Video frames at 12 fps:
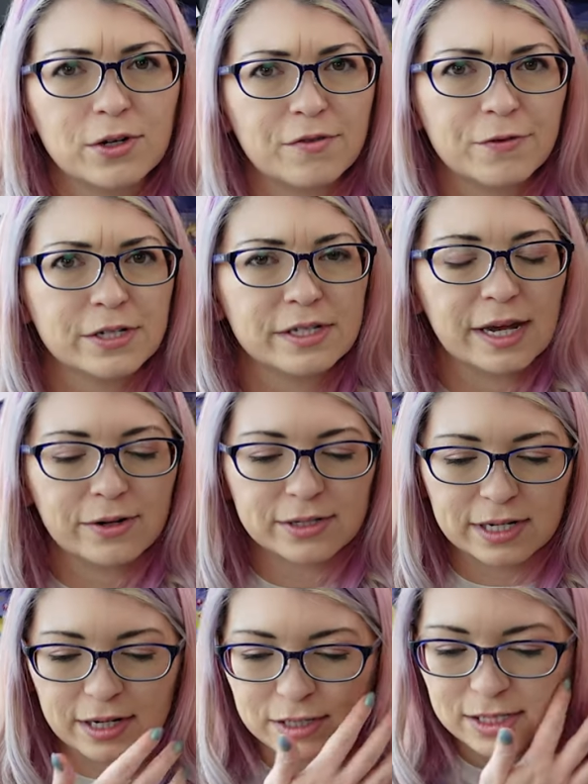different saddle
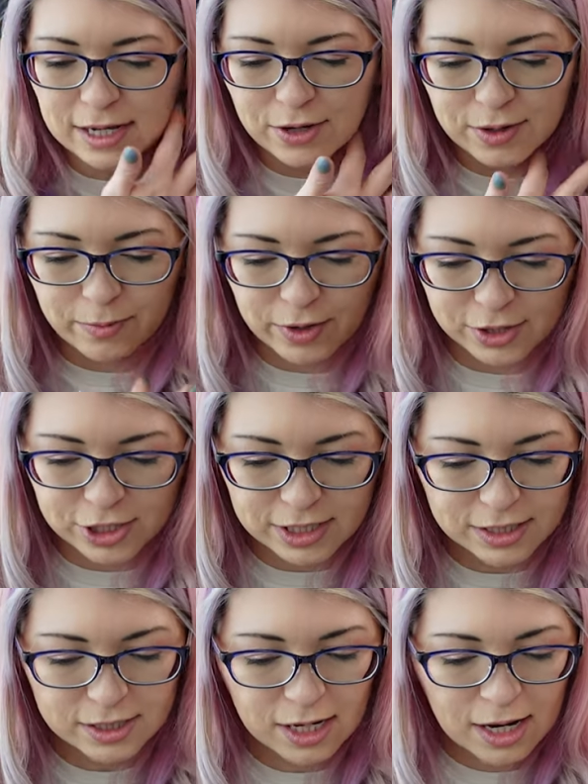stands that you can
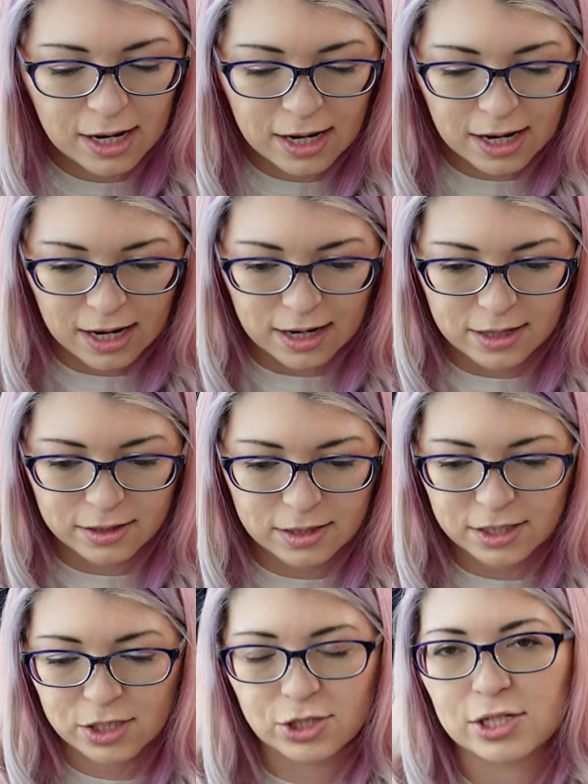purchase, and
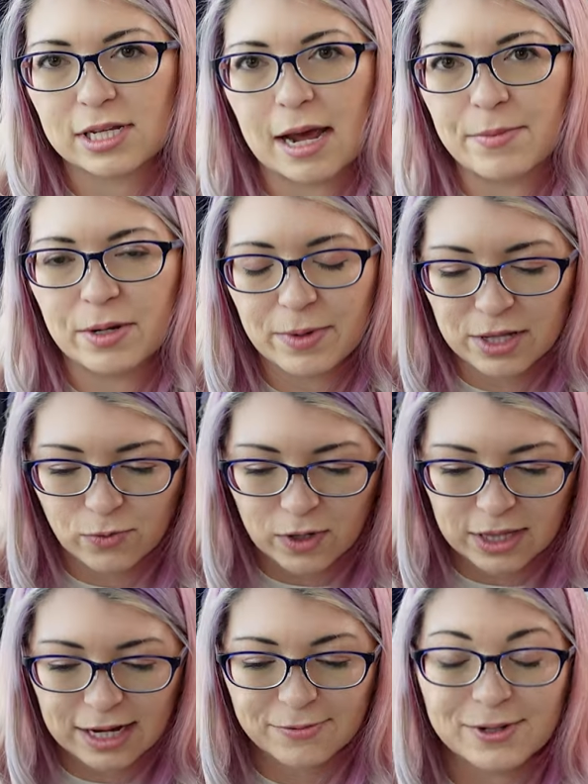this just happened to be the
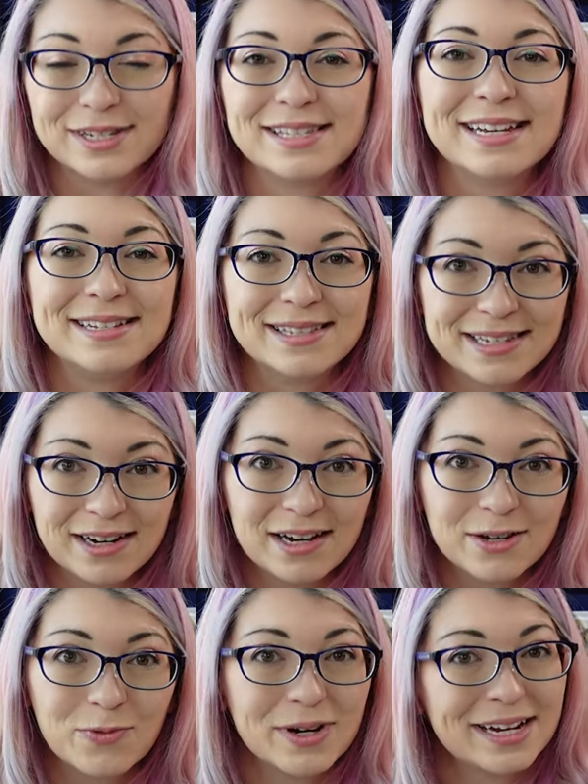one that was in
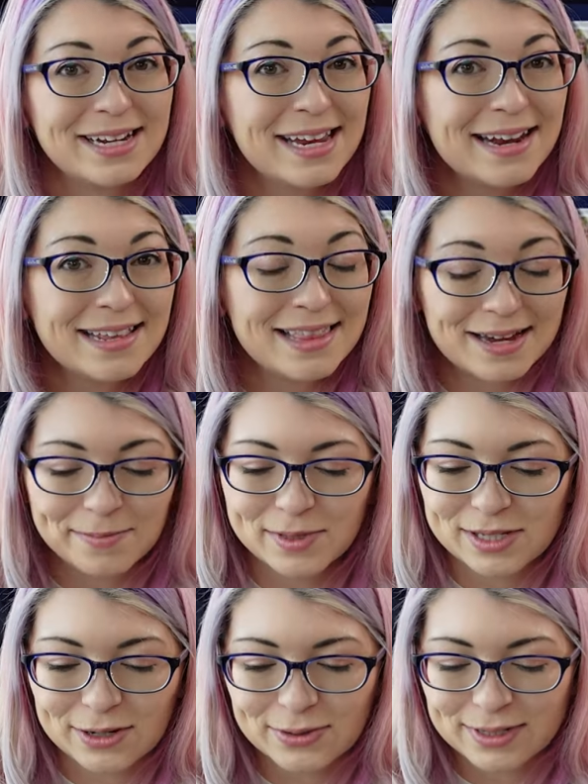stock when I needed them,
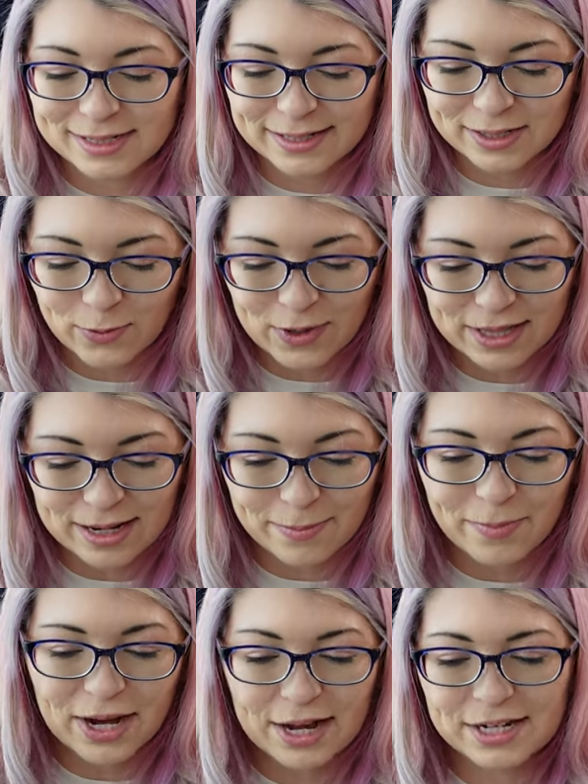so this is the one that I
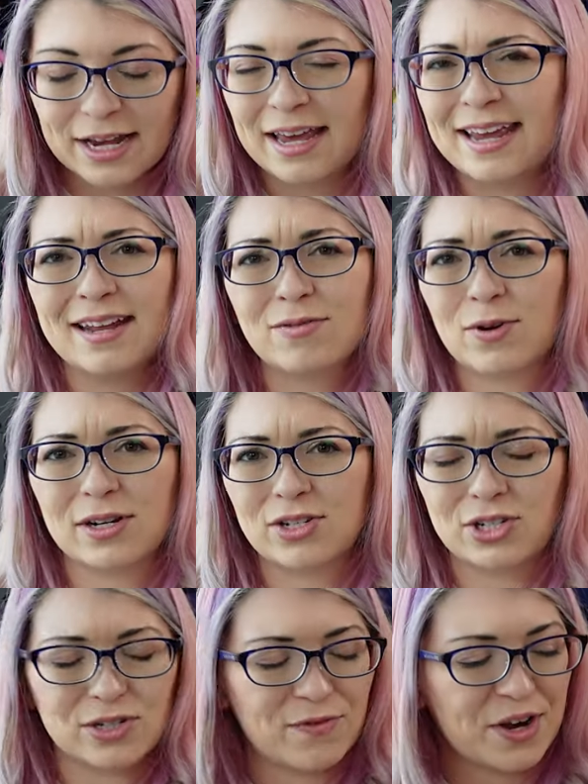bought, and it
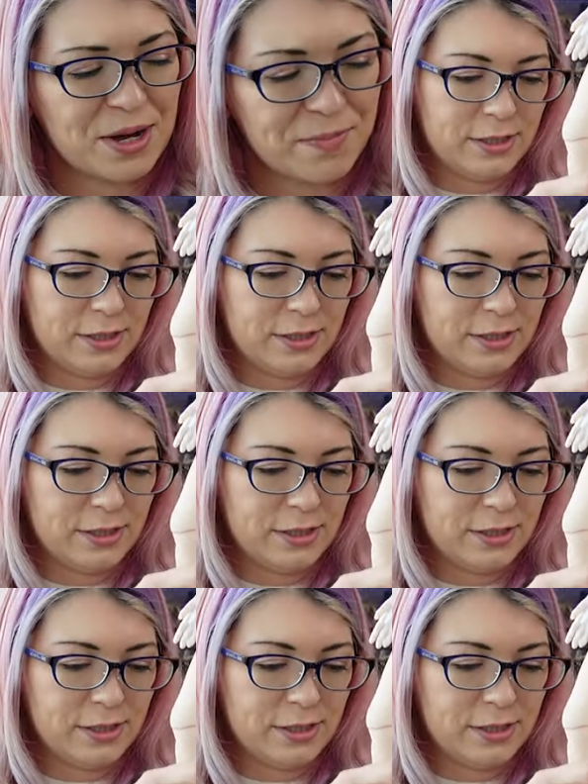works just fine.